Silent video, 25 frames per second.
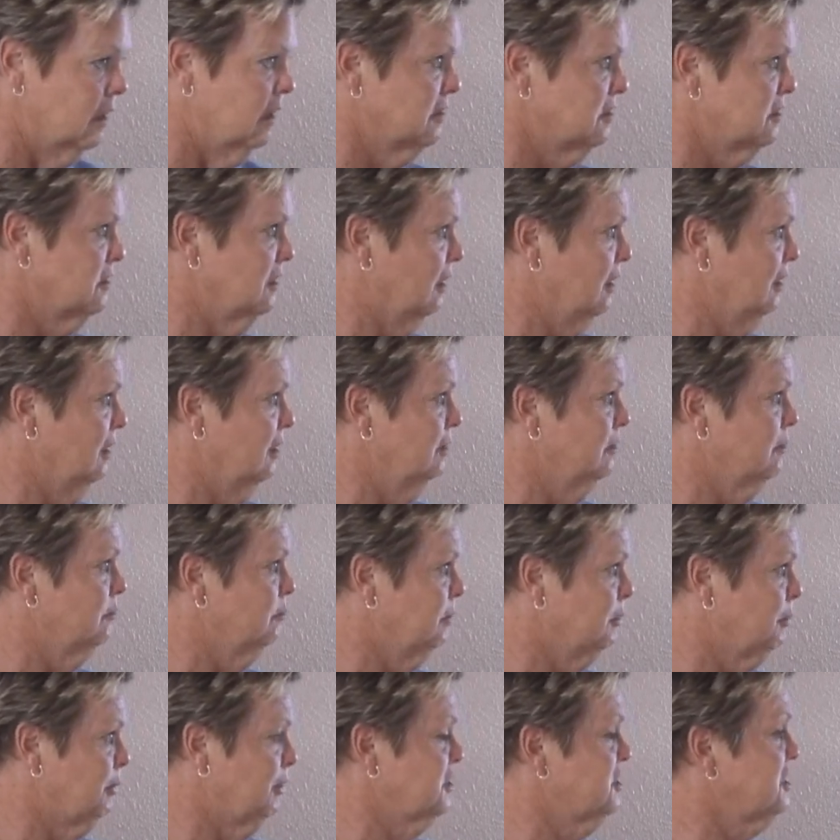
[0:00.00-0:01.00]

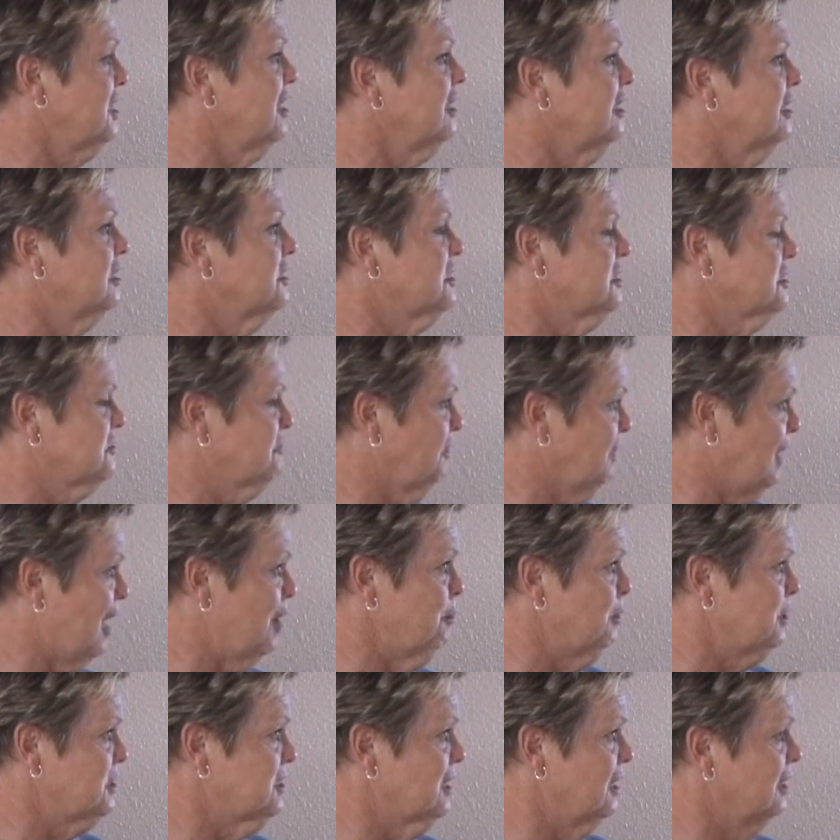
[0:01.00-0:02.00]
a percentage, just
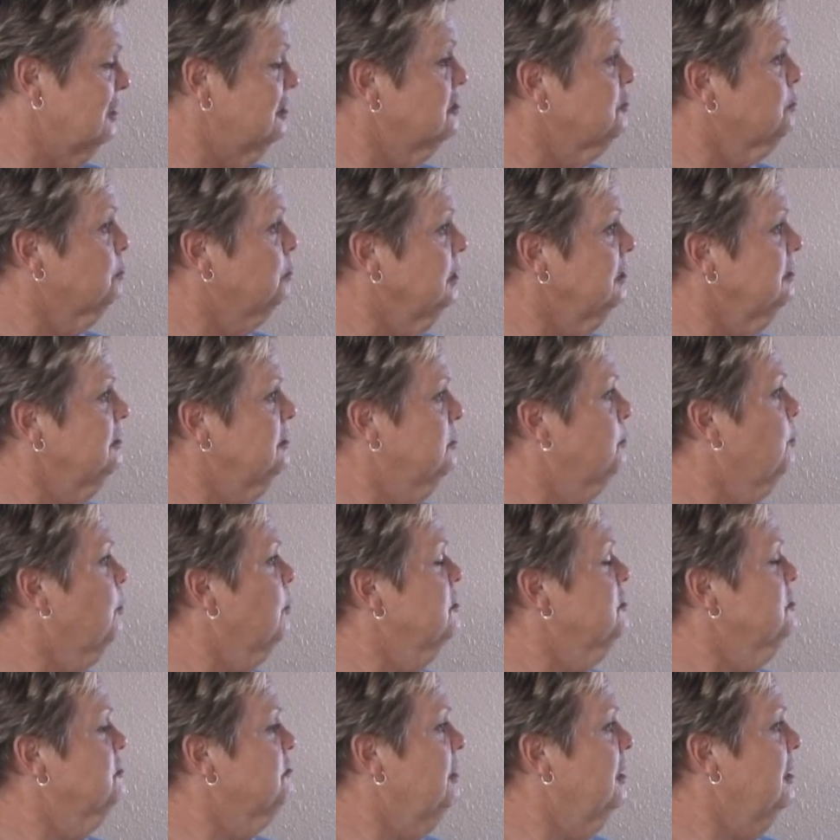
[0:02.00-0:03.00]
flat percentage, went
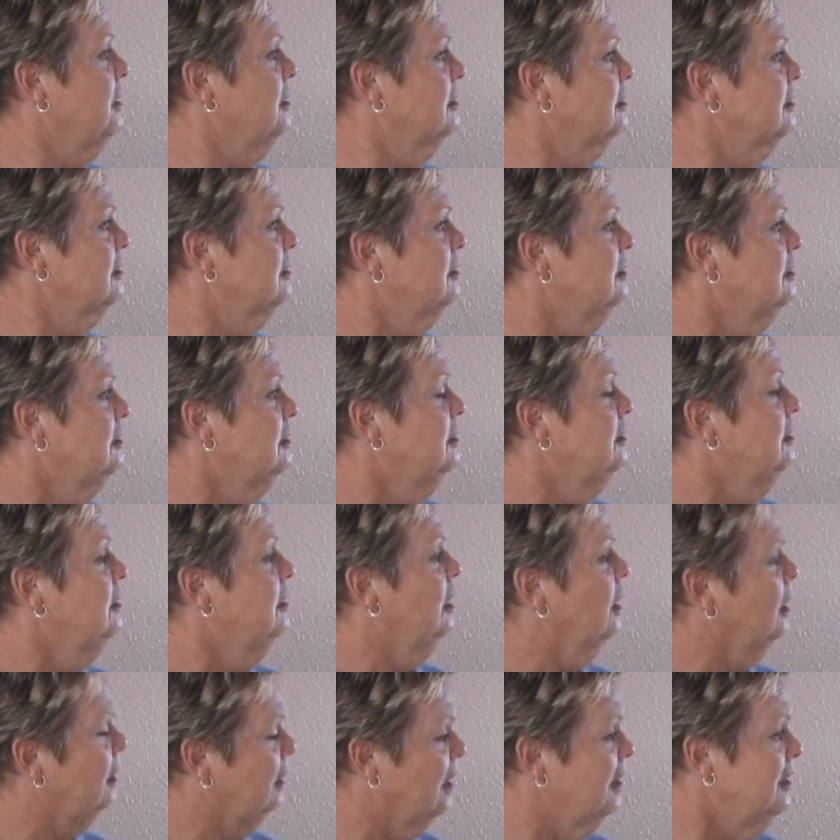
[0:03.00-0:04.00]
towards rent.
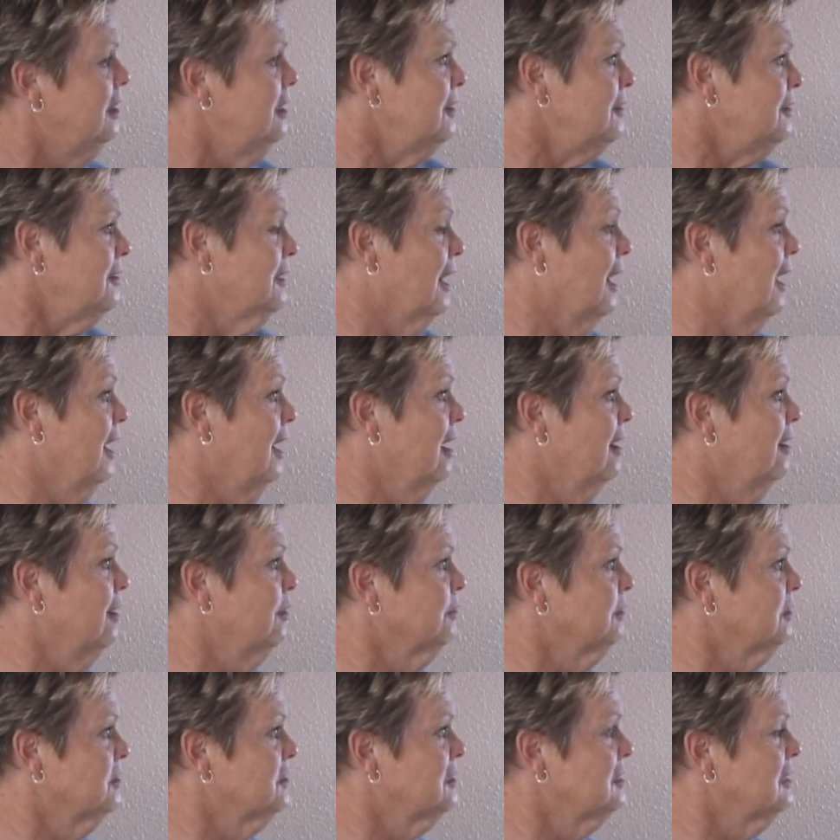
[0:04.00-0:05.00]
And I knew that,
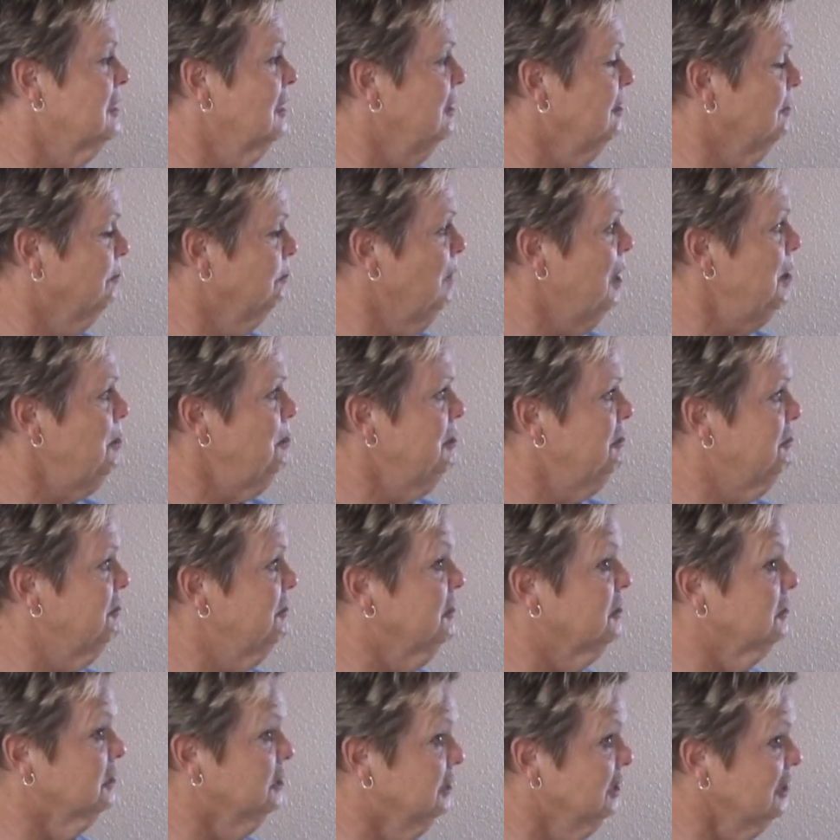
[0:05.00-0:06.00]
and it made me
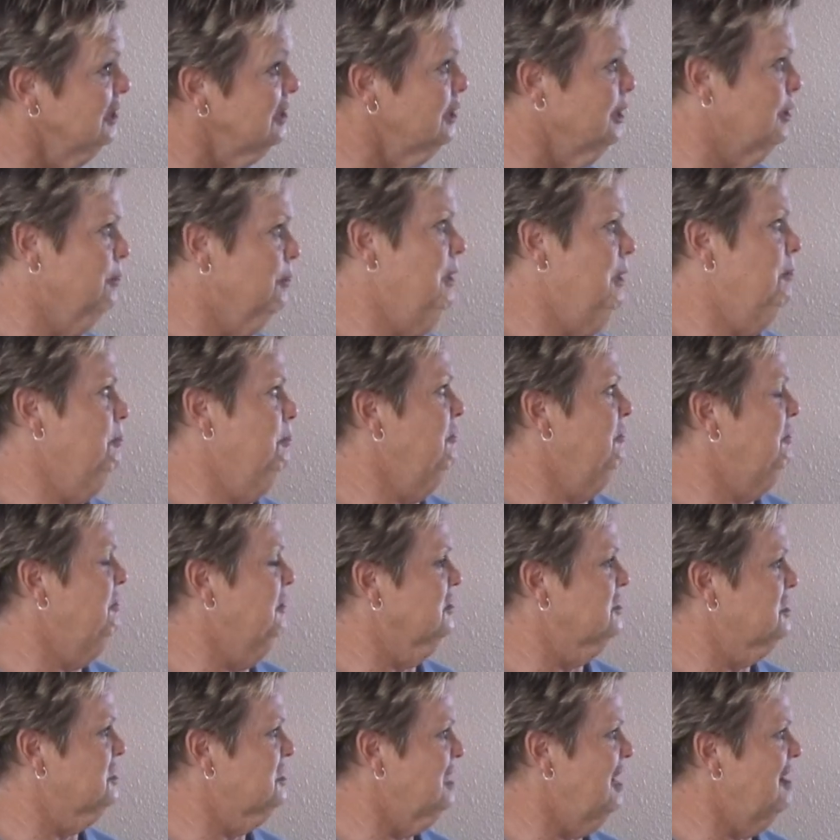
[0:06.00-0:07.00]
feel good, it made me
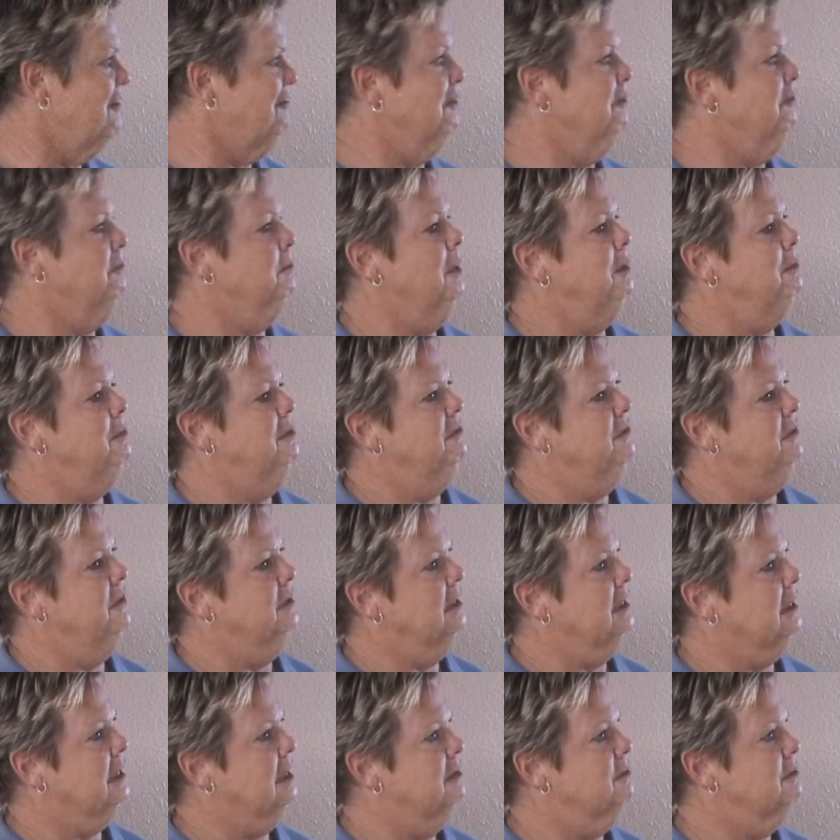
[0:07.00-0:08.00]
feel safe, it made me
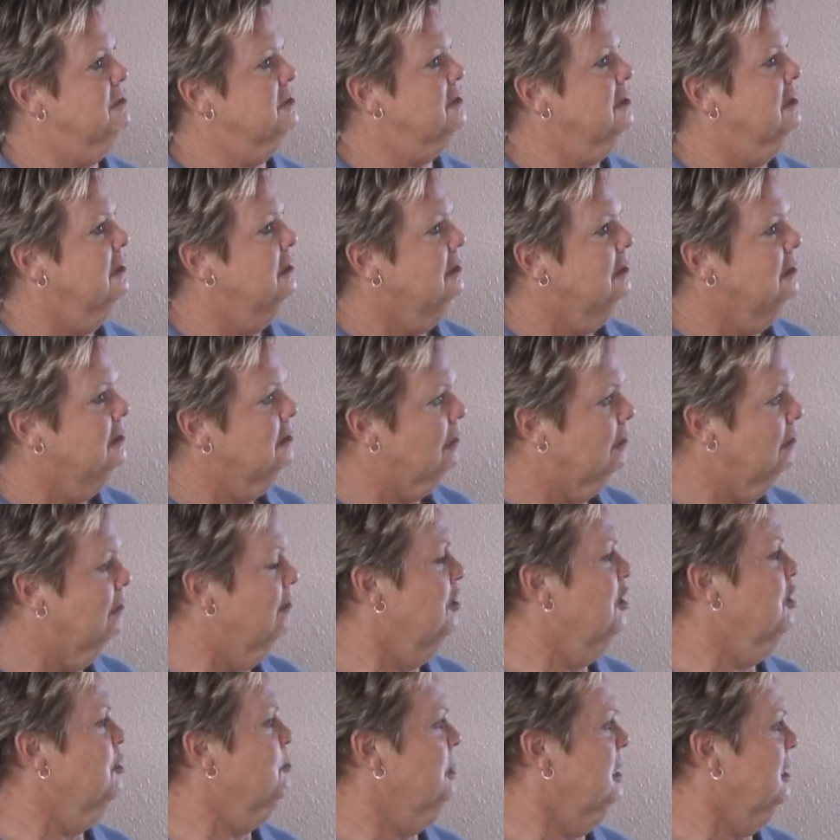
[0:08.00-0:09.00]
feel like I was
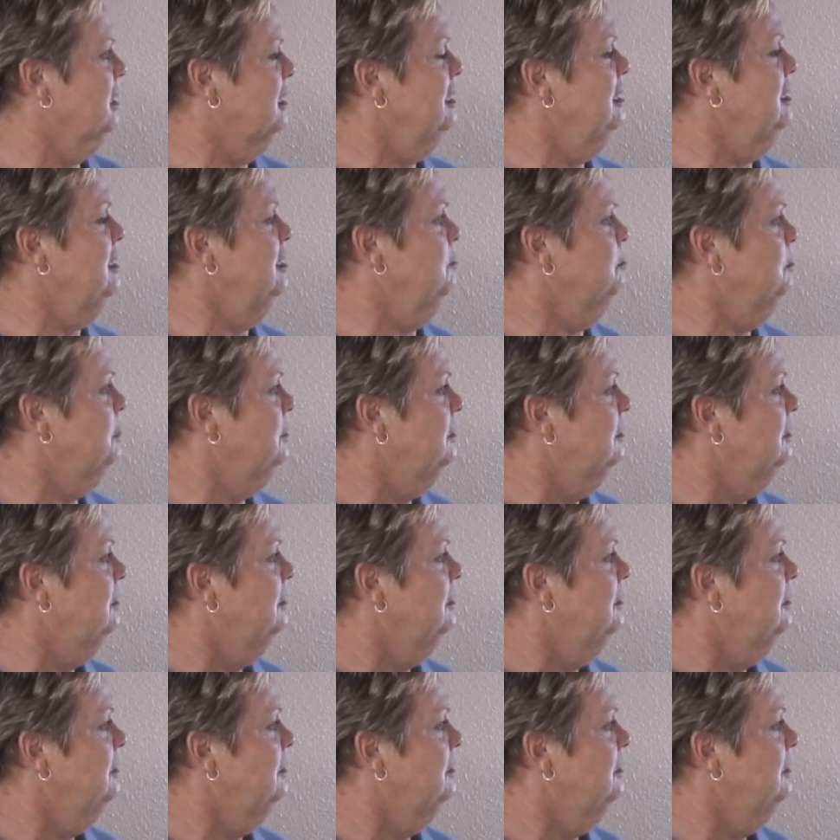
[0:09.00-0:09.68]
earning my keep.